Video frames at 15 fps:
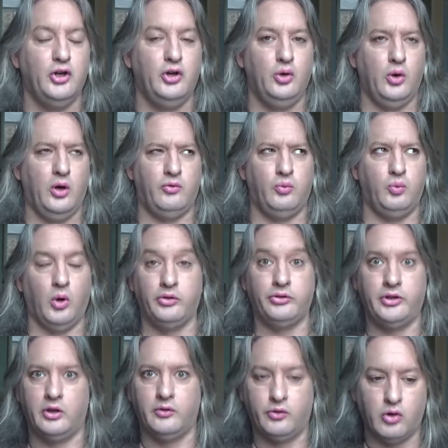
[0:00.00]
who have one
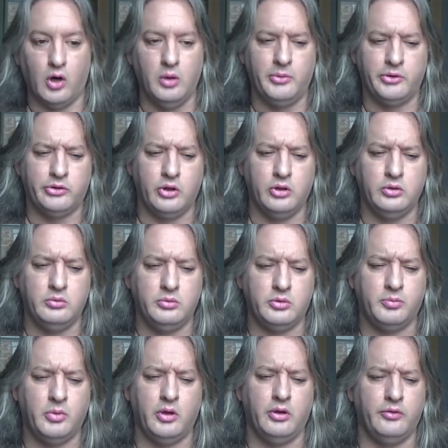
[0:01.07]
set of chromosomes
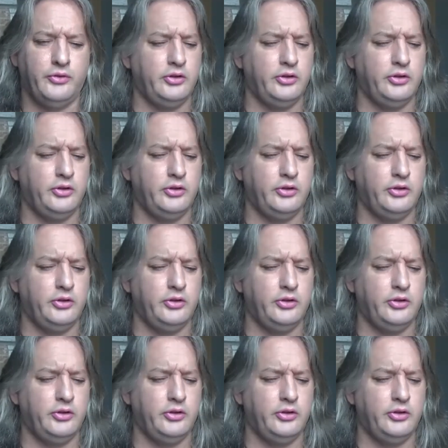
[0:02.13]
but the